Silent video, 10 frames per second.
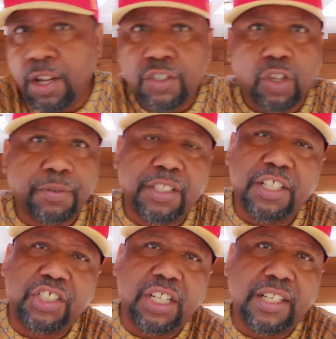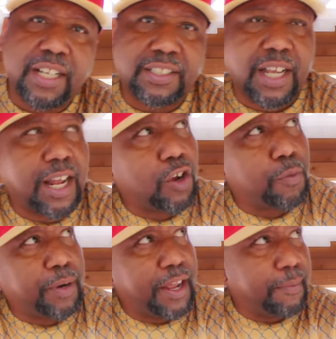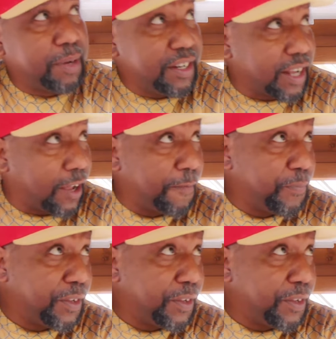So I'm sitting there chilling. I see I got to go plan B now.